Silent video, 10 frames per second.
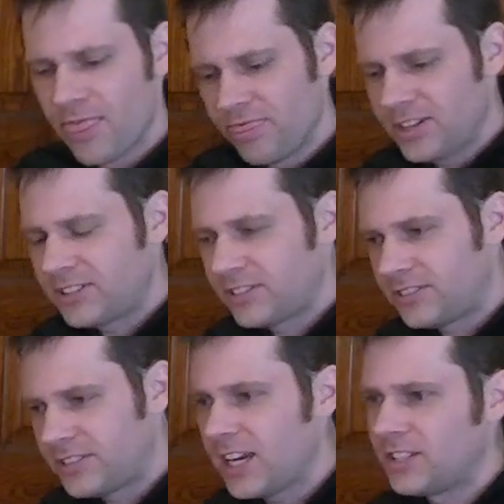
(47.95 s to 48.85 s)
this
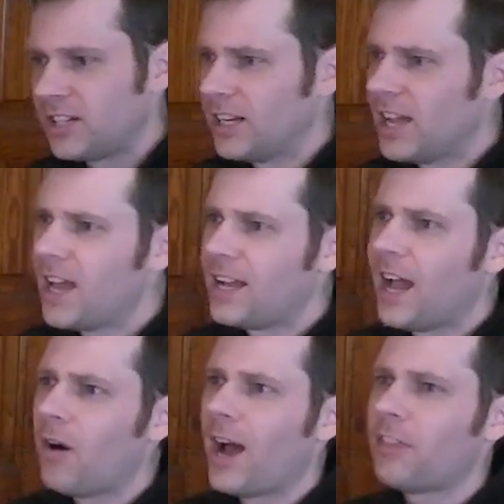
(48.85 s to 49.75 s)
station
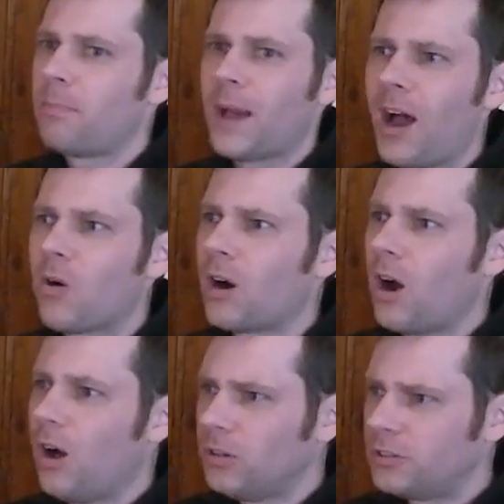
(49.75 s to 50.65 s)
now hath
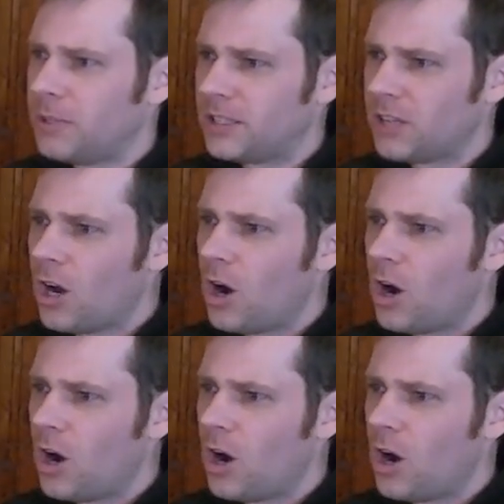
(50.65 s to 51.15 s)
power ultimate